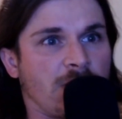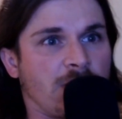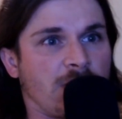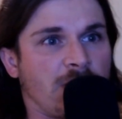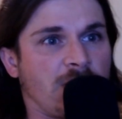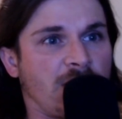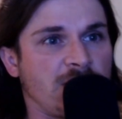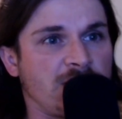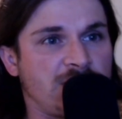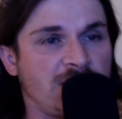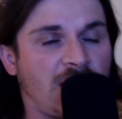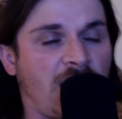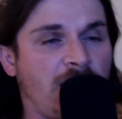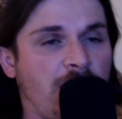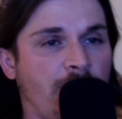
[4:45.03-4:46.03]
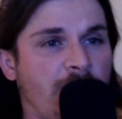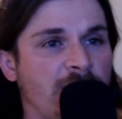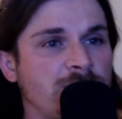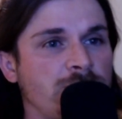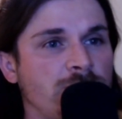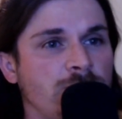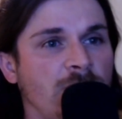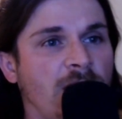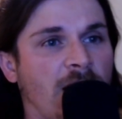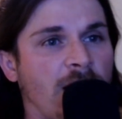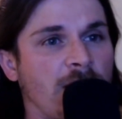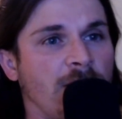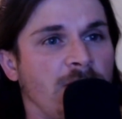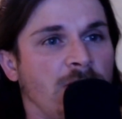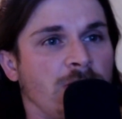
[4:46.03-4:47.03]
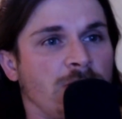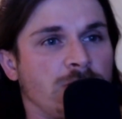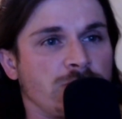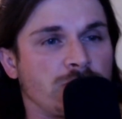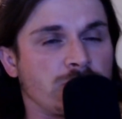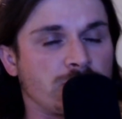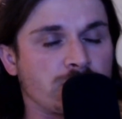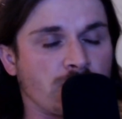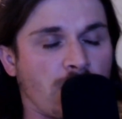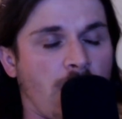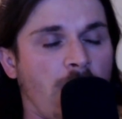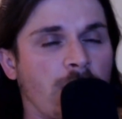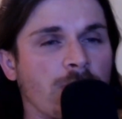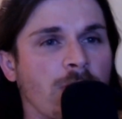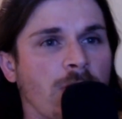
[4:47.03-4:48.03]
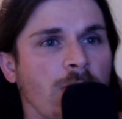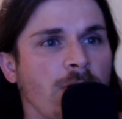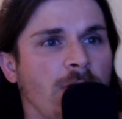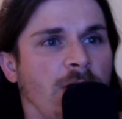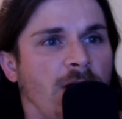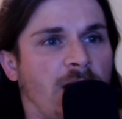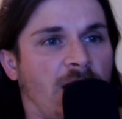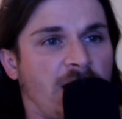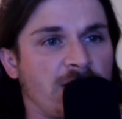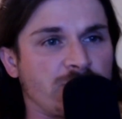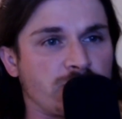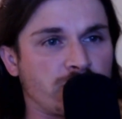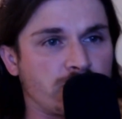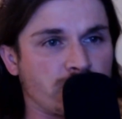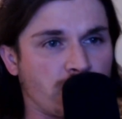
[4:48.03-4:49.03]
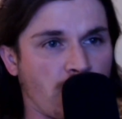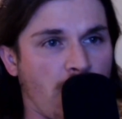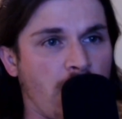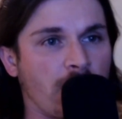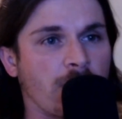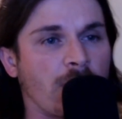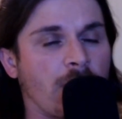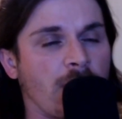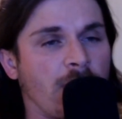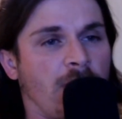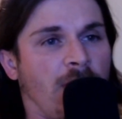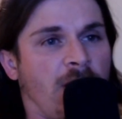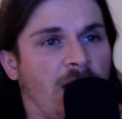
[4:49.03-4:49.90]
continuing to get stronger and stronger